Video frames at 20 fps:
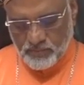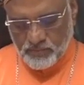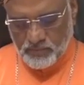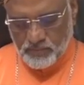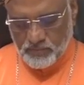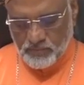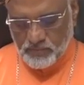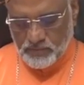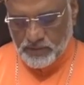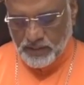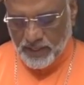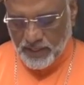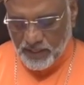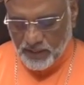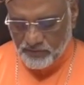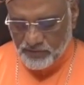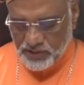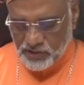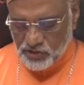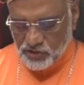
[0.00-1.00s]
The
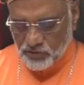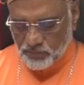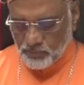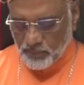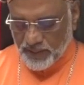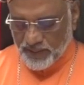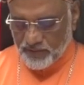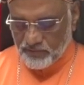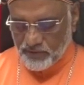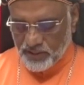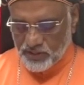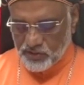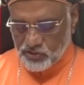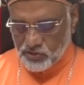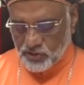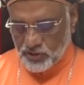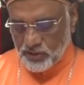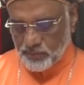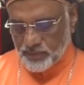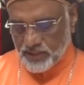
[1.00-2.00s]
relevance of Marivan
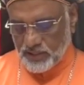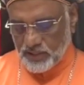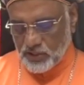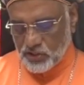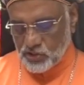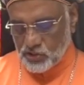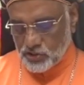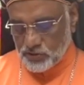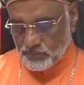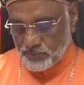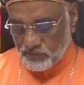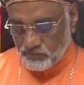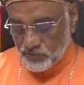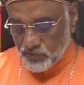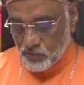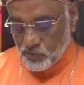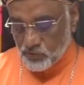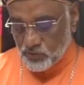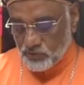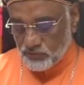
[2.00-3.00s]
ceremony is to be
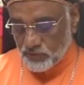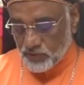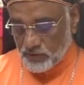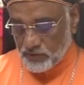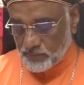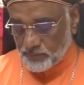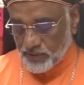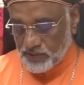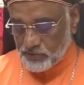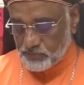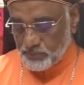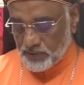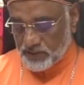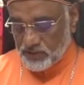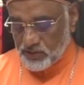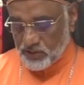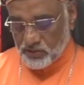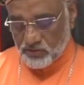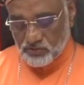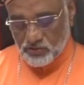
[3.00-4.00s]
viewed from the
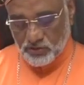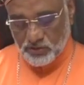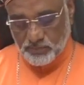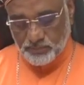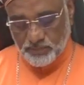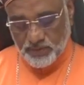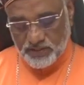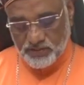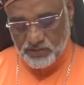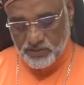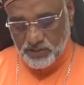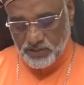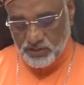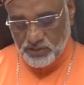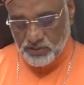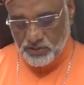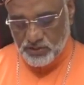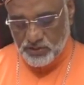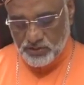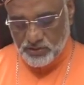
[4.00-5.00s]
perspectives of the present
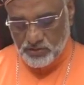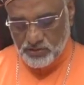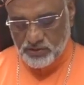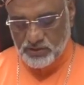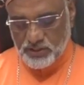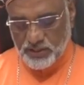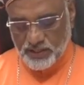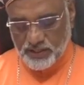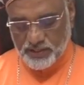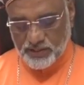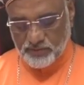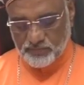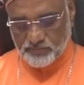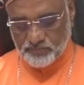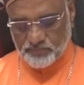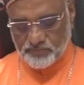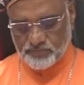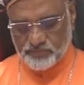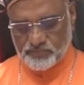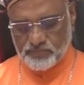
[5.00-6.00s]
time.
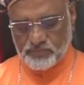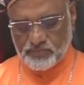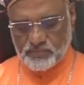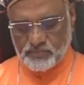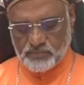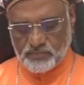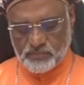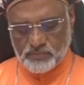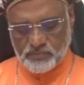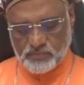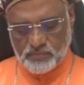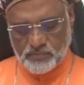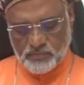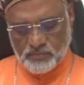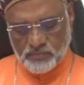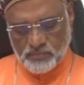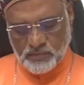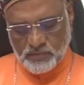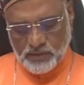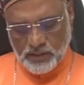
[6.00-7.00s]

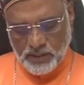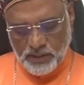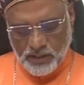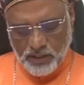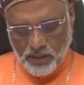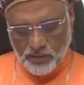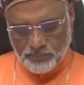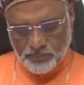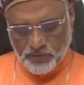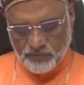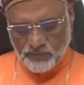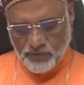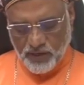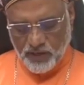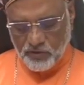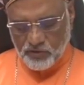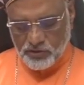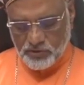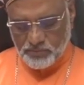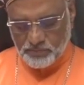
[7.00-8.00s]
In our
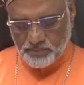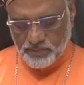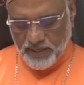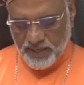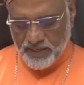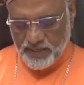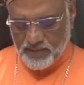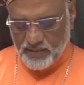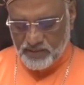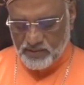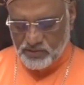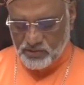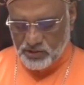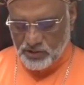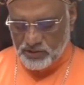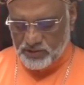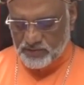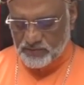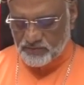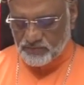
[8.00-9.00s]
profound prayers and
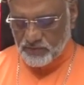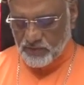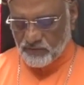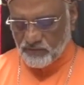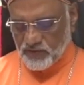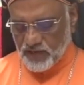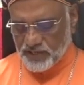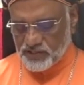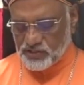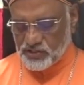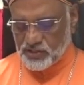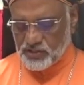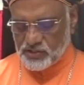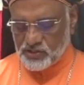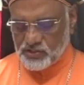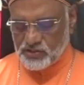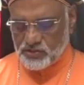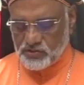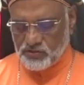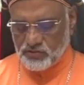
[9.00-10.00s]

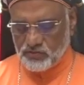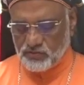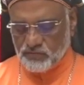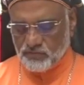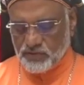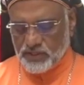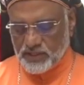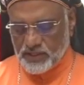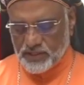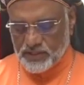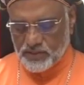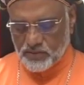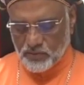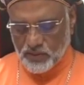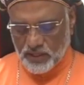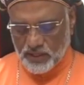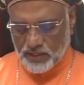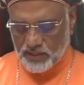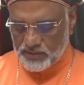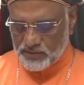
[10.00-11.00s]
reflections, we need to
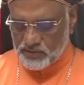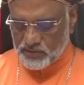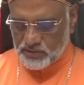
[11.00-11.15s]
ask,